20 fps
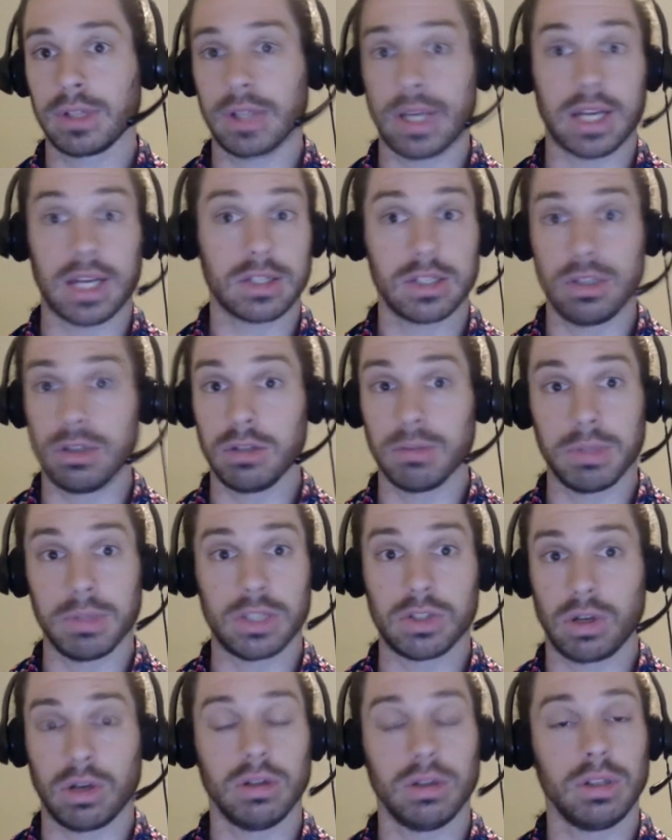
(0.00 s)
Actually, you can be
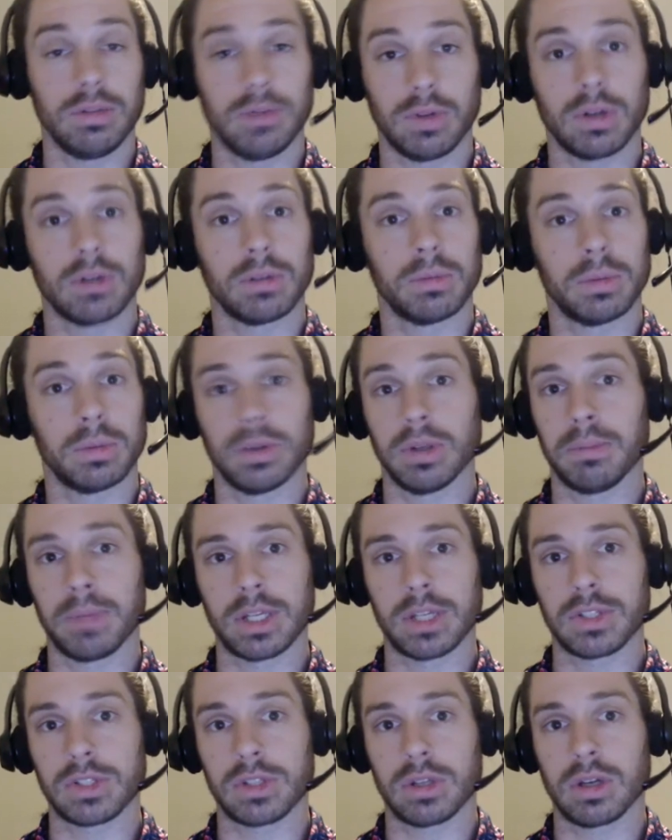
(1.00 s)
totally vulnerable and
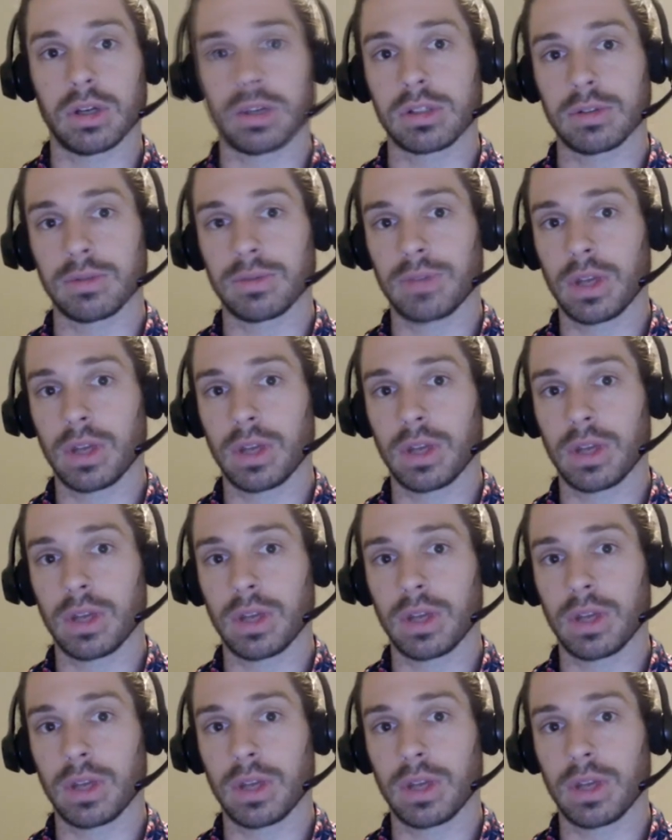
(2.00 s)
be assertive.